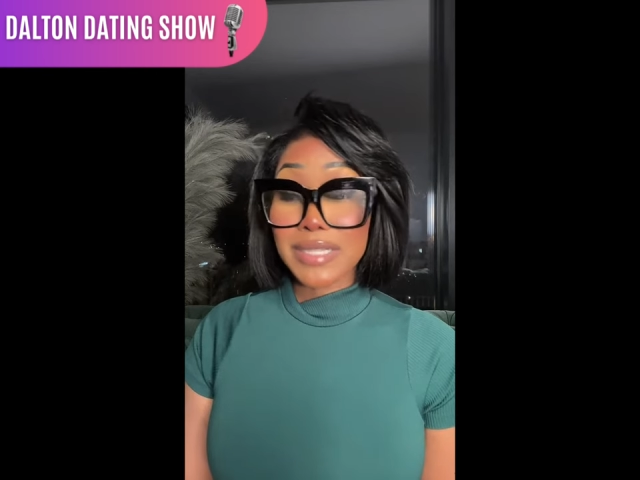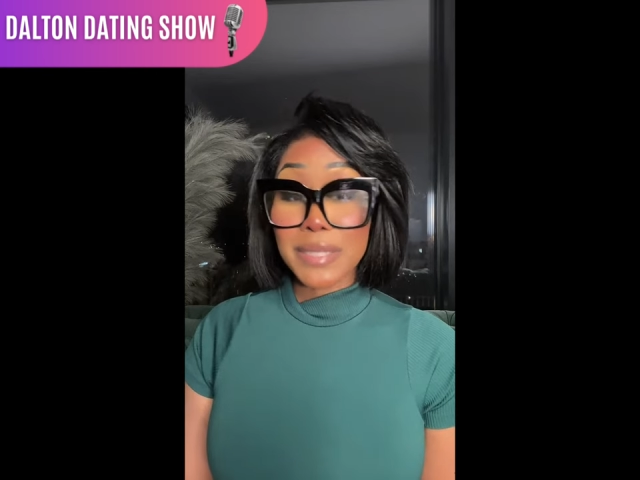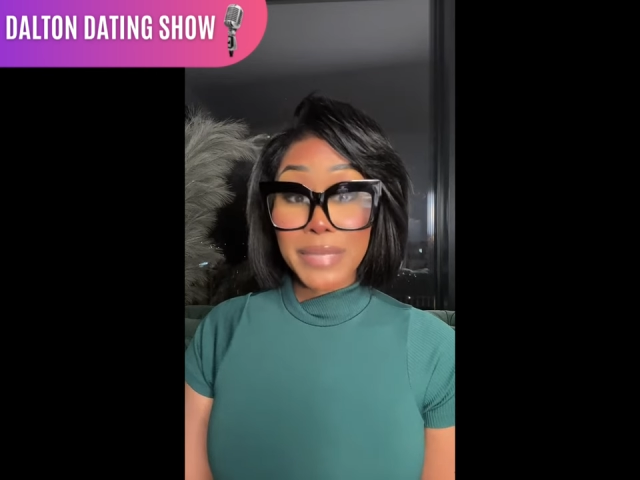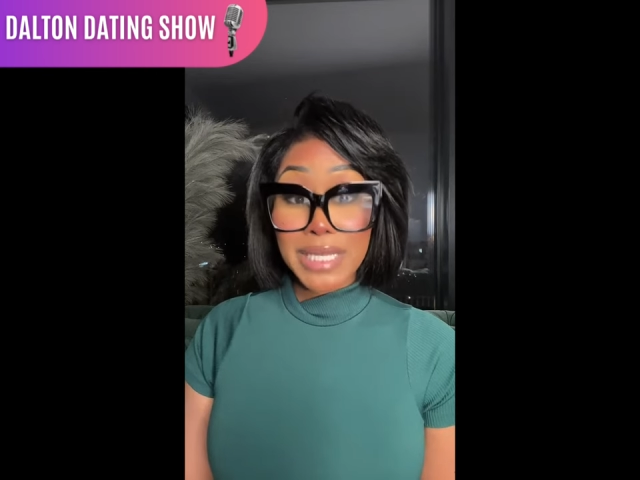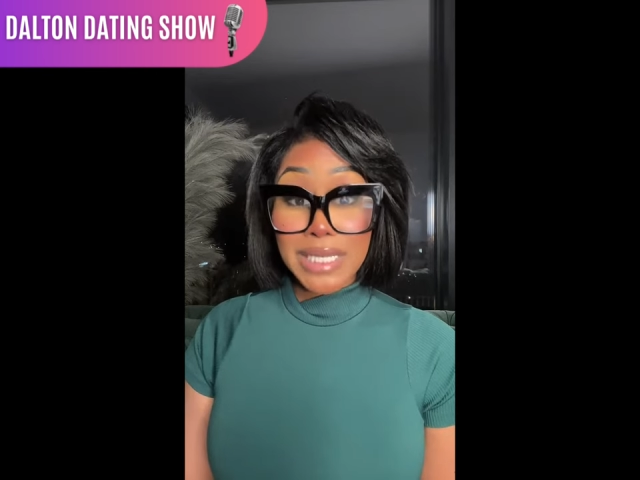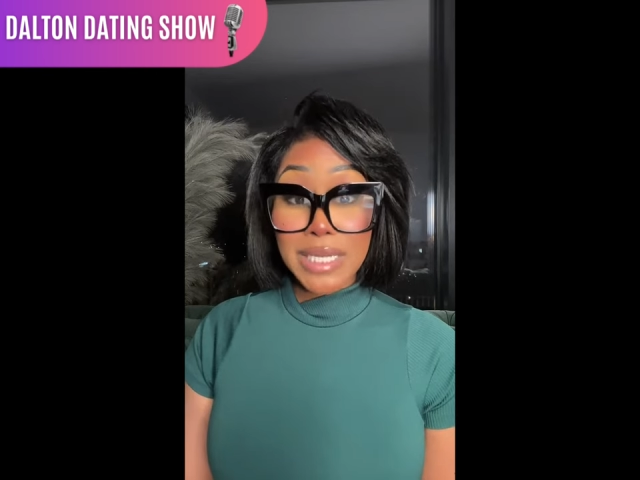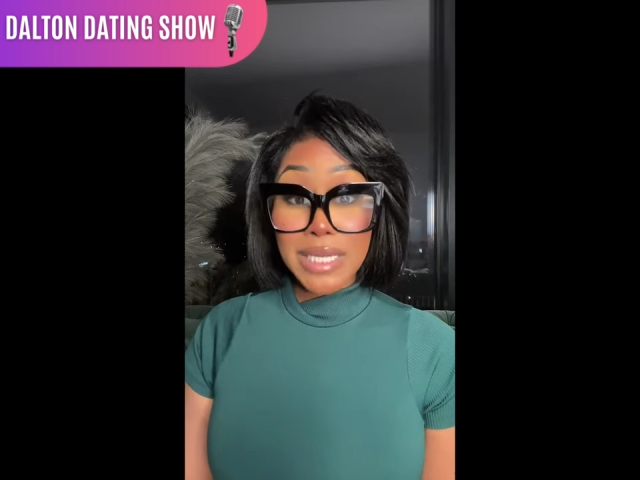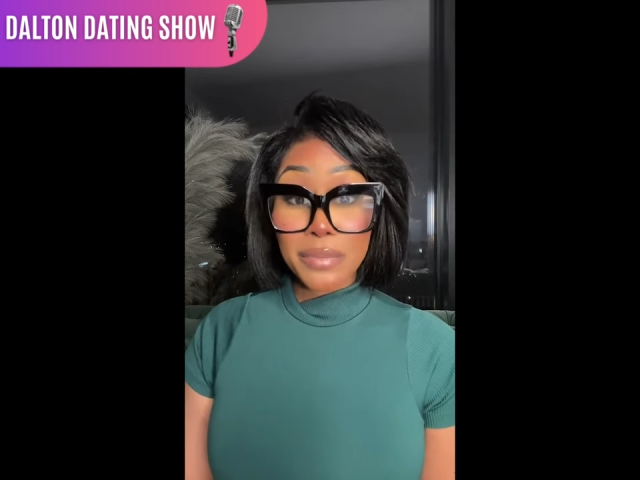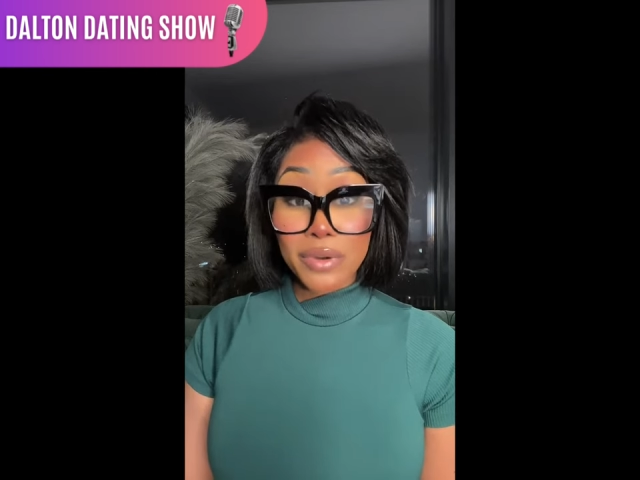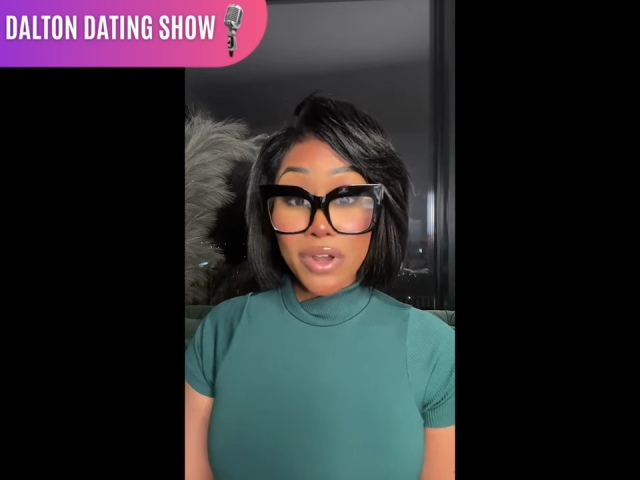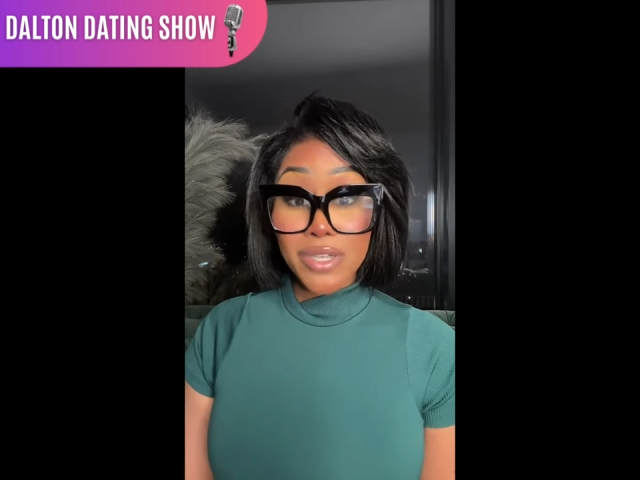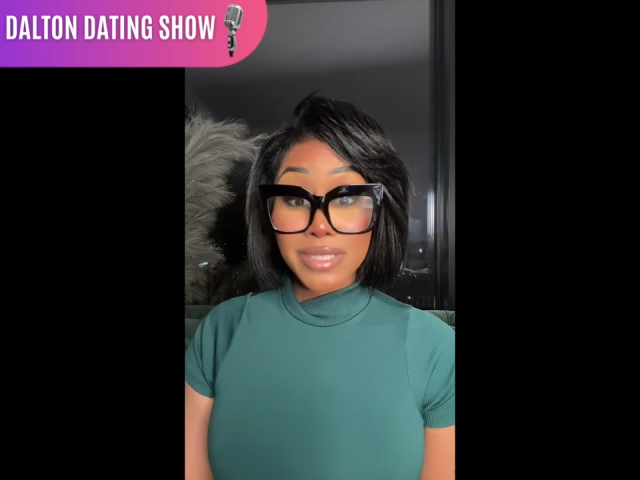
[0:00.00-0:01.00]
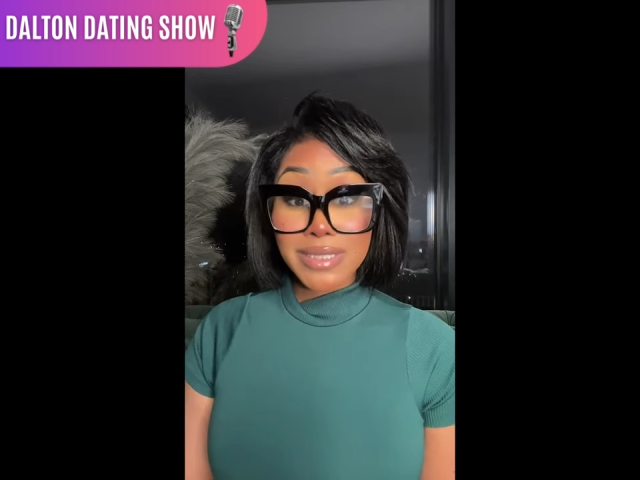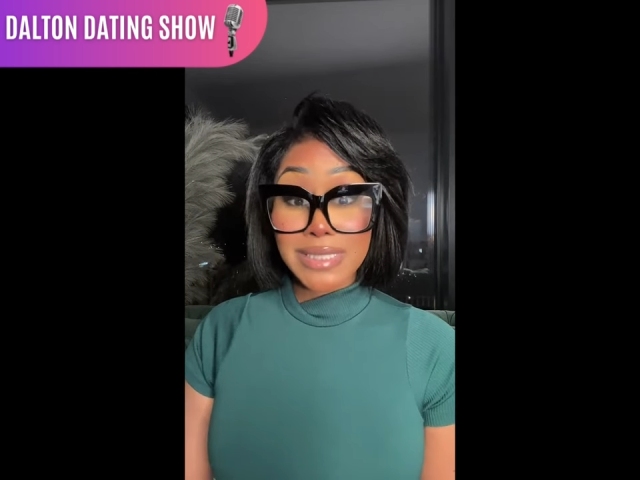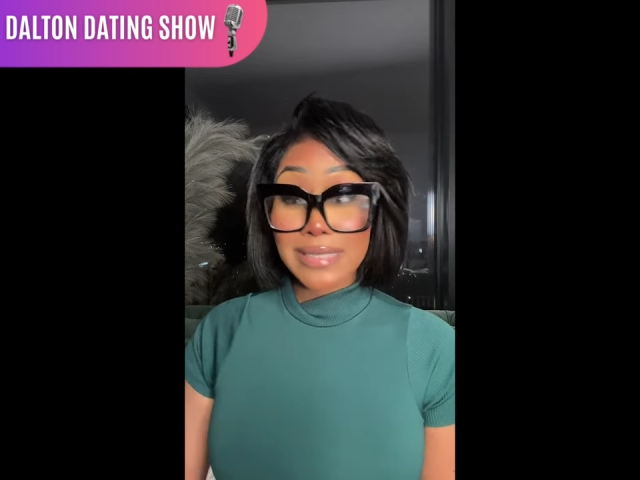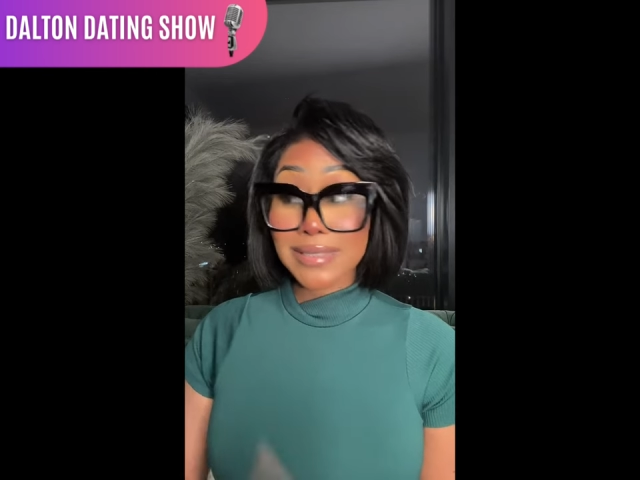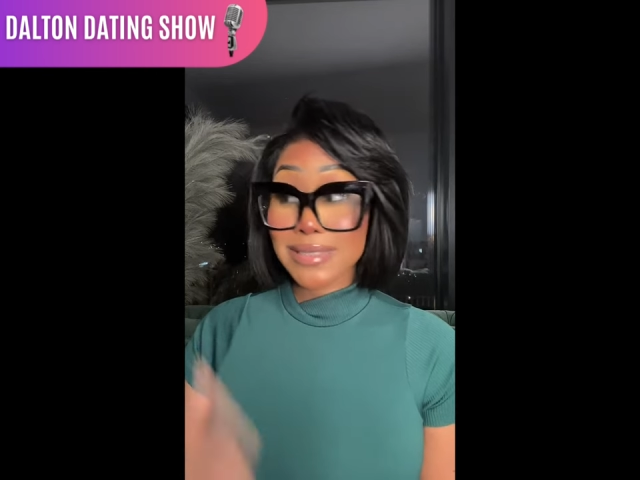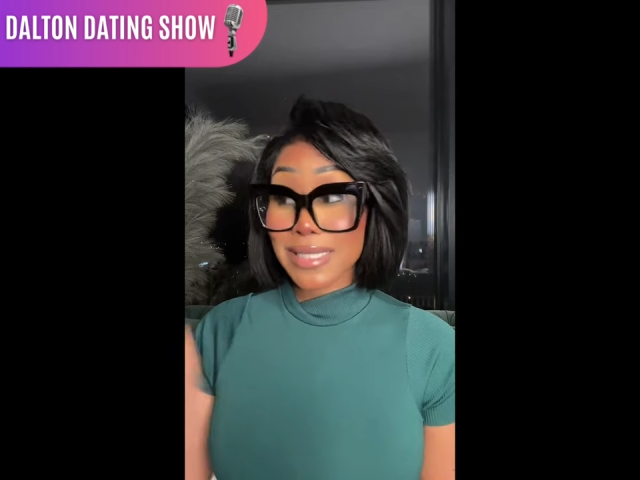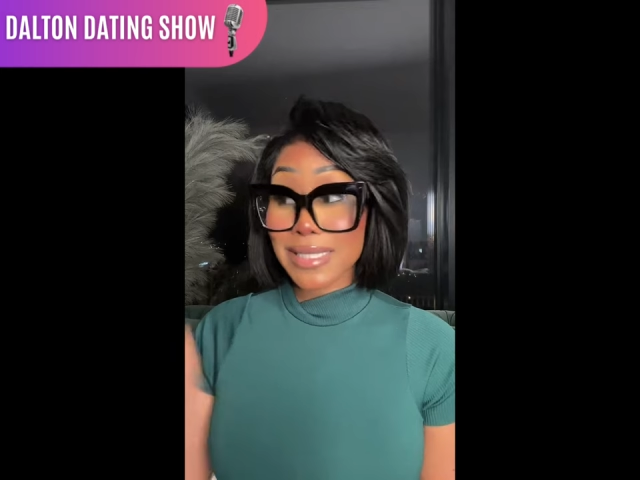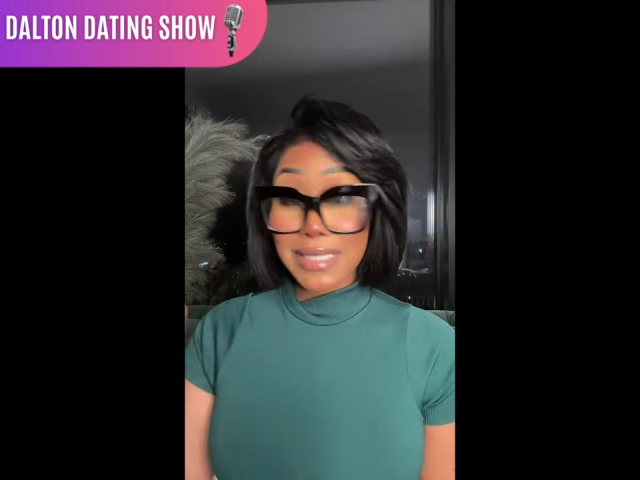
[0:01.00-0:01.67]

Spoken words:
The men in the Bronx that stand